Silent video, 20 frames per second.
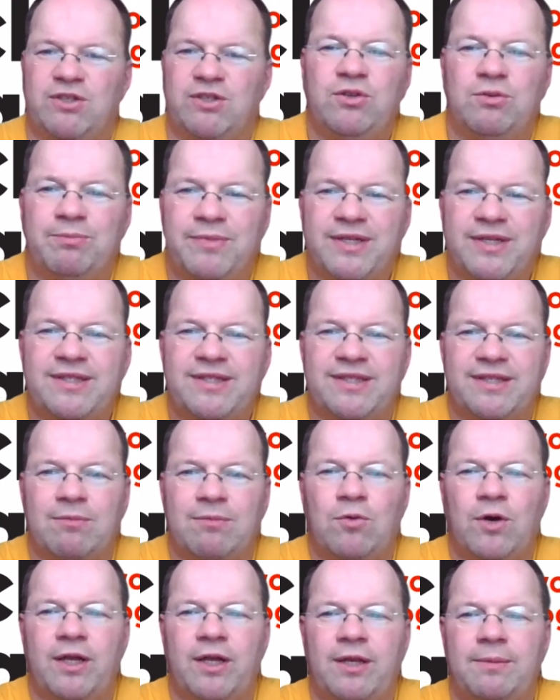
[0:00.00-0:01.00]
Do you miss
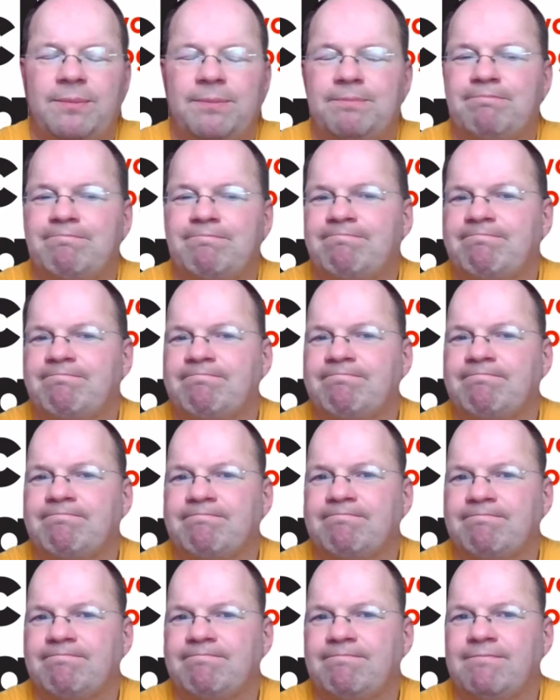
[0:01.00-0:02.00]
someone?
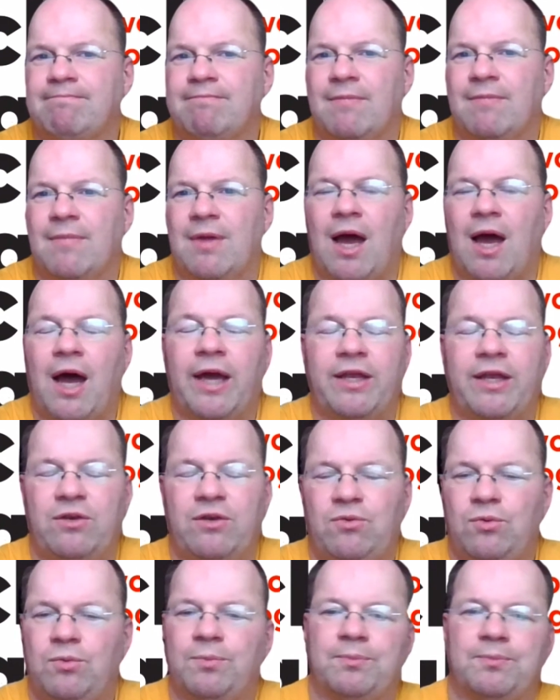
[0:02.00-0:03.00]
I
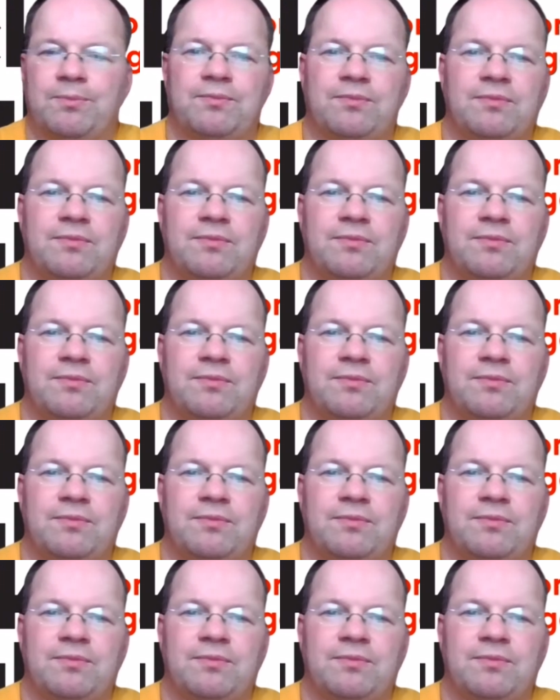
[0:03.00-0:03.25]
do.